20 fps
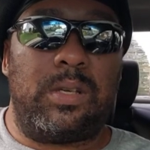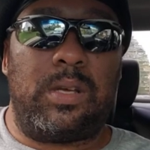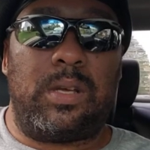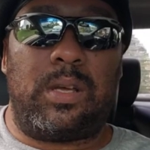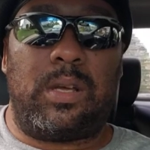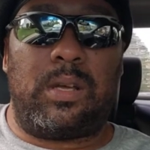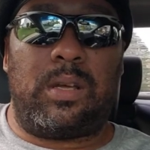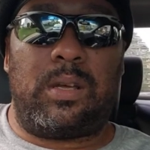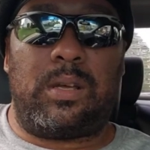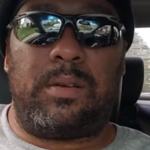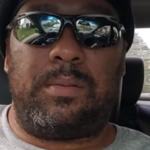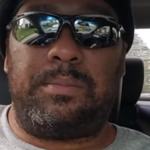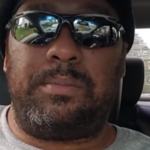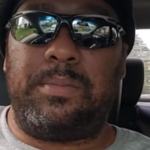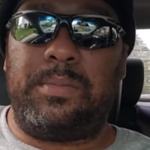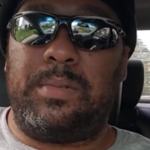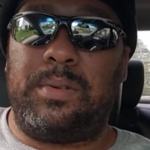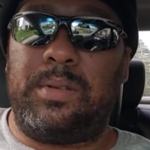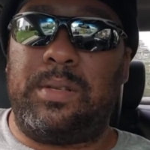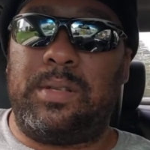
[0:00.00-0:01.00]

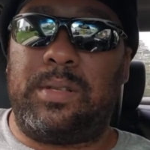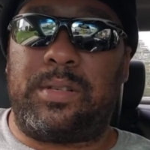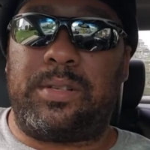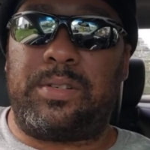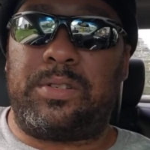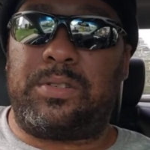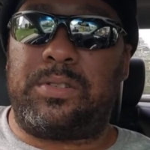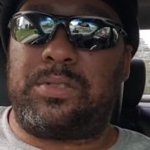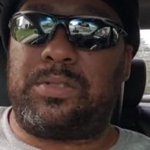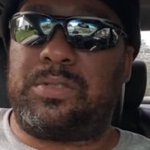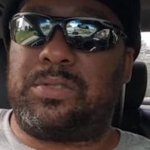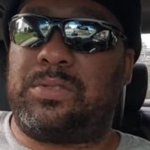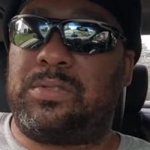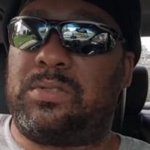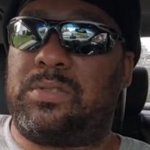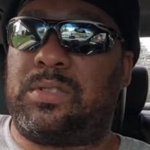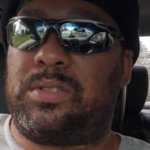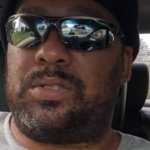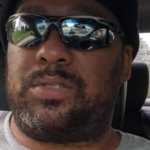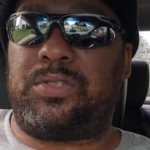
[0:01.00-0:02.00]
Um, there's
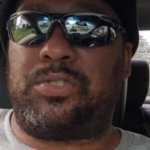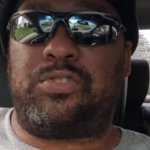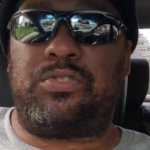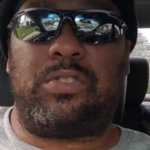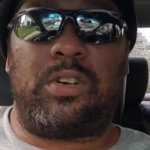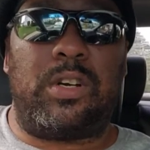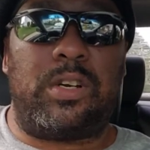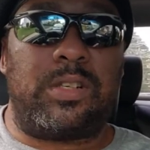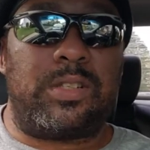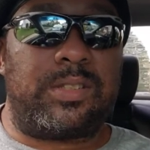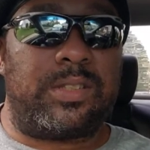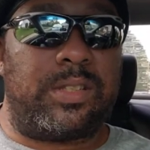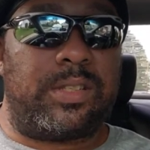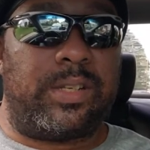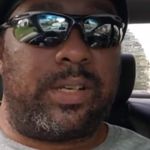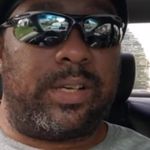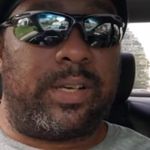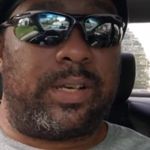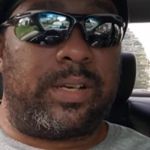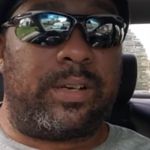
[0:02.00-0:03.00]
there's drugs in
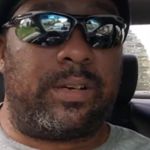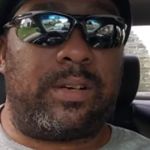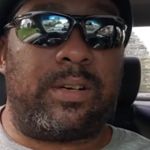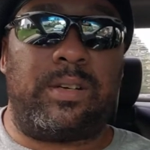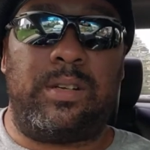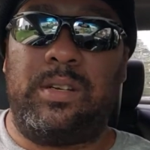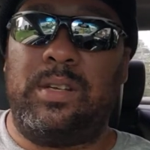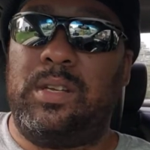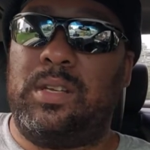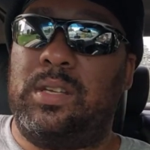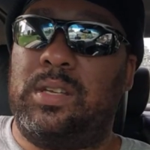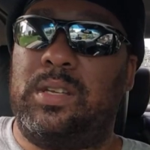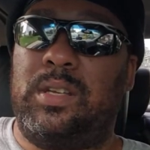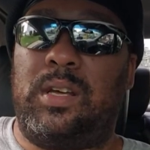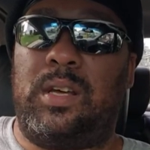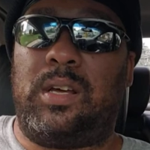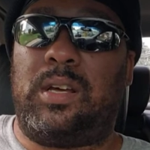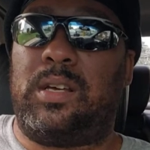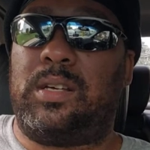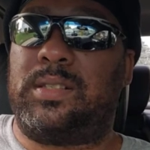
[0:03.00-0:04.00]
there,
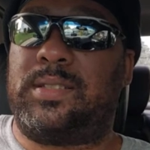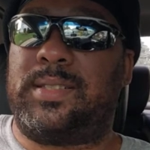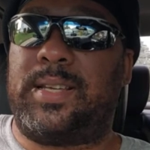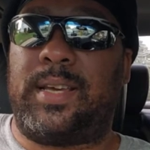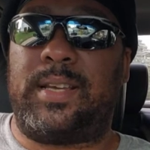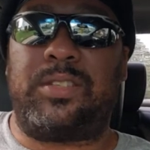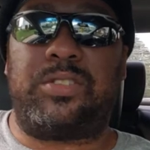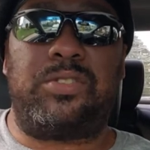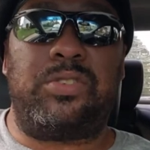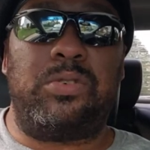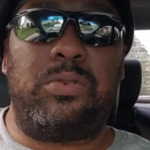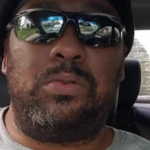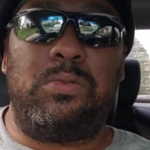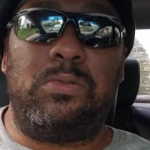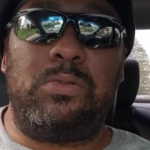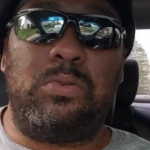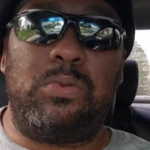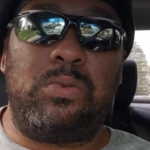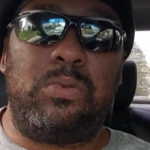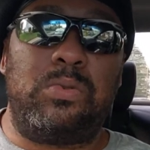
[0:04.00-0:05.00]
uh,
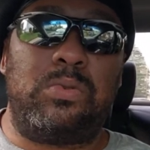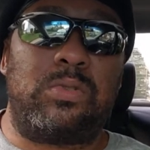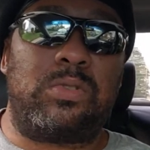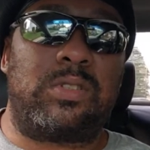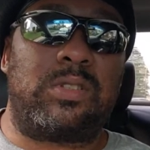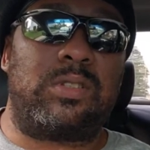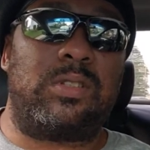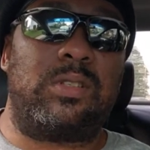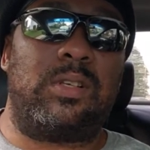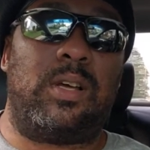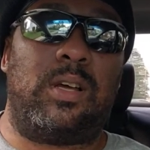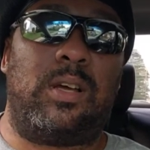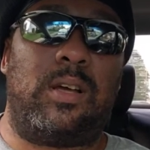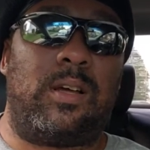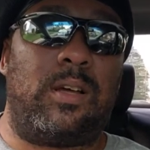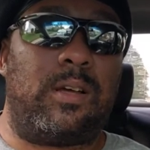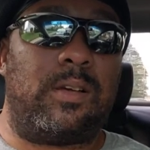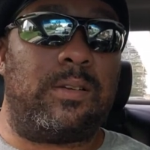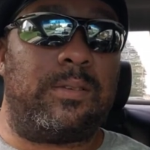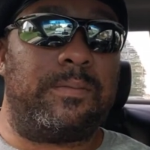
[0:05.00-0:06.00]
tattoos.
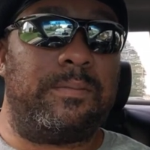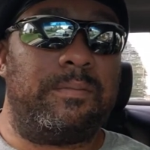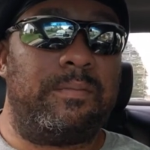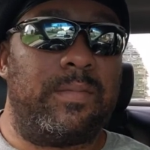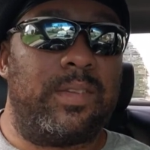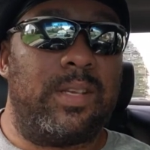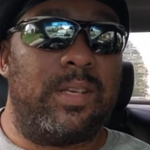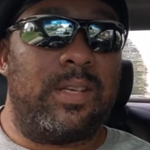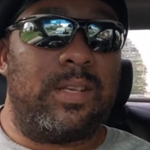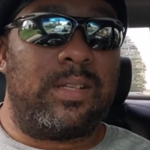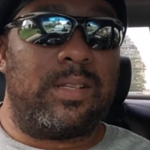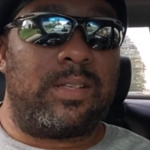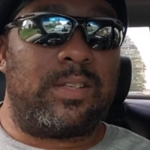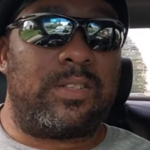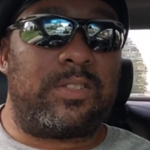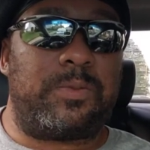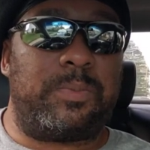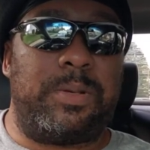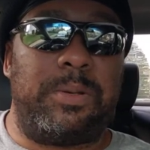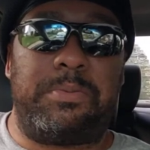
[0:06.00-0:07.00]
Uh,
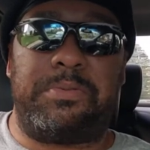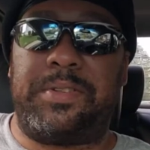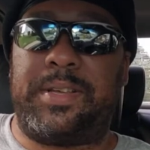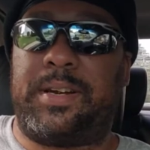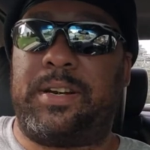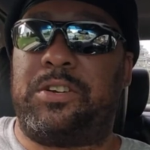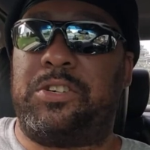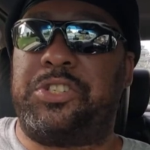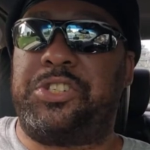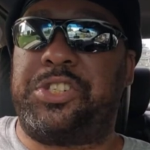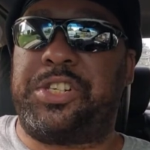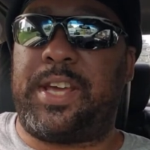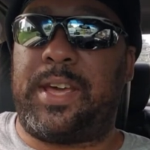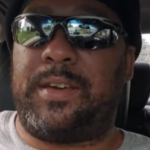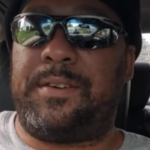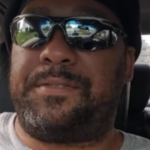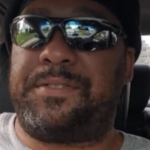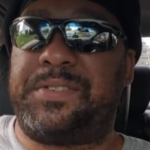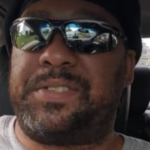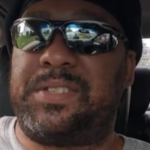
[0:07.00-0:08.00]
there's people that are
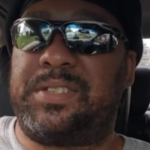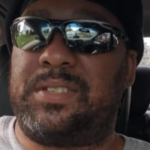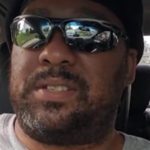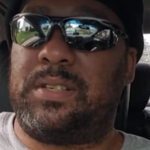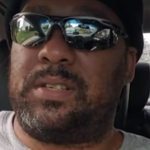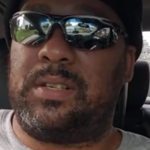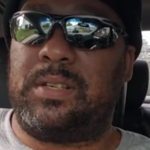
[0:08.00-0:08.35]
chefs.